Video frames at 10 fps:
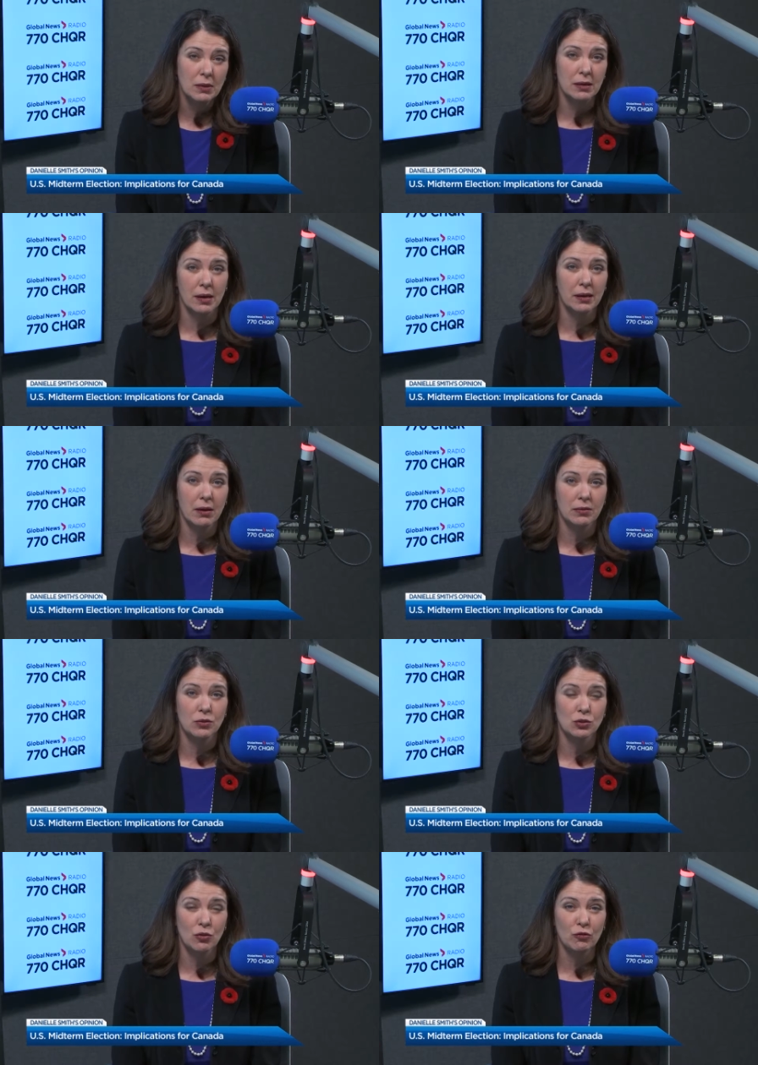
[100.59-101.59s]
and I on the
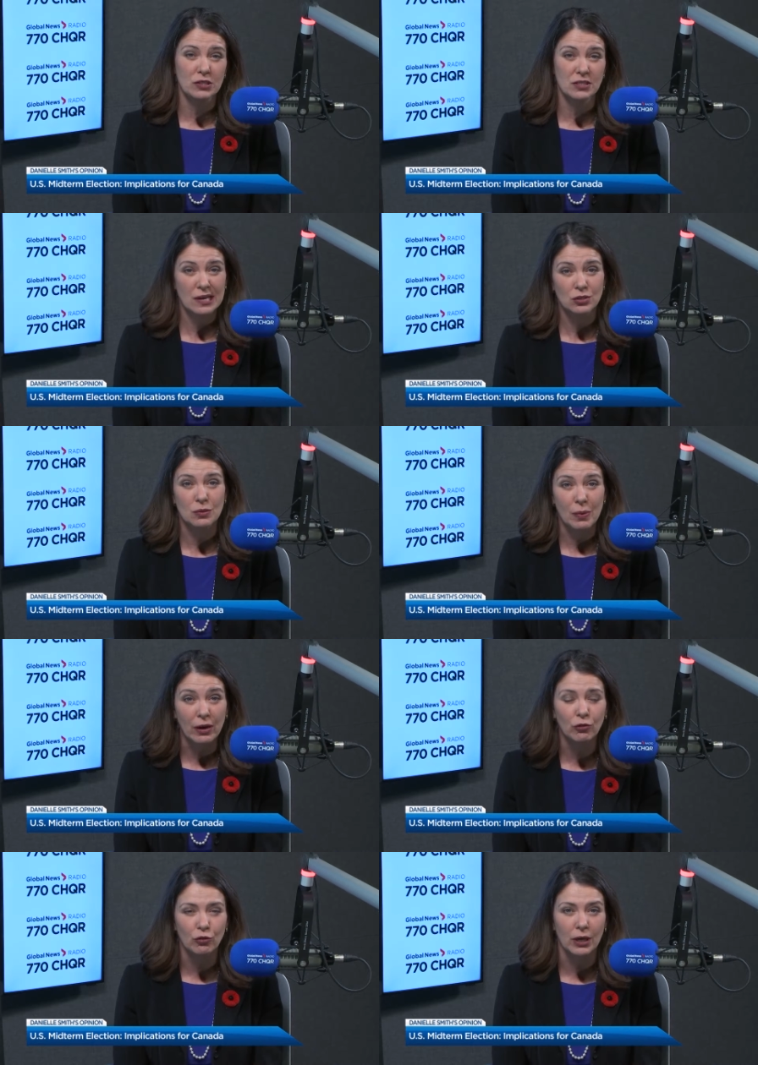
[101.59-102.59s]
surface is actually
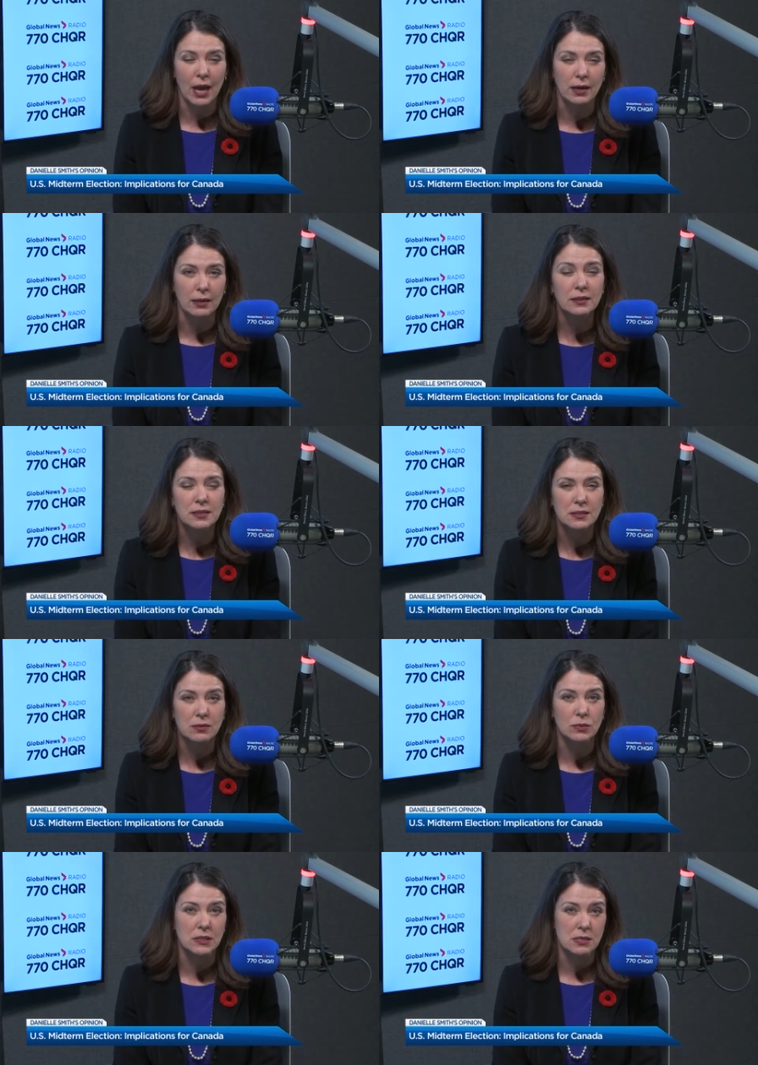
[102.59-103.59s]
better for Canada since
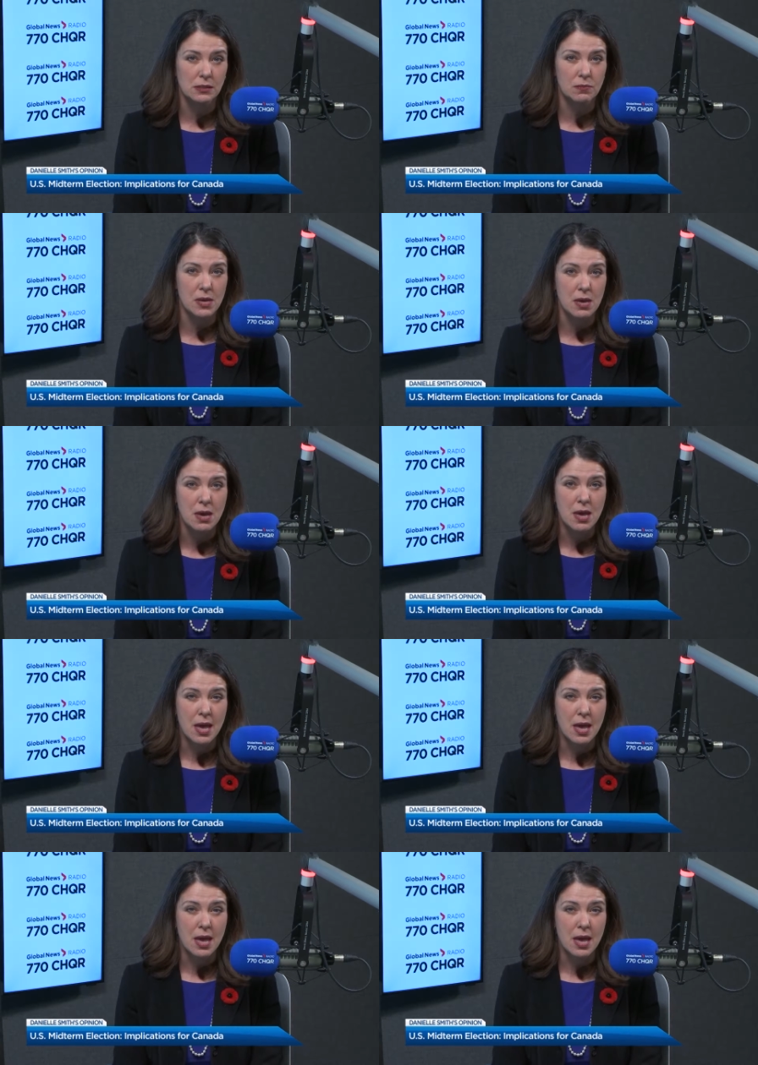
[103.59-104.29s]
it was seen to be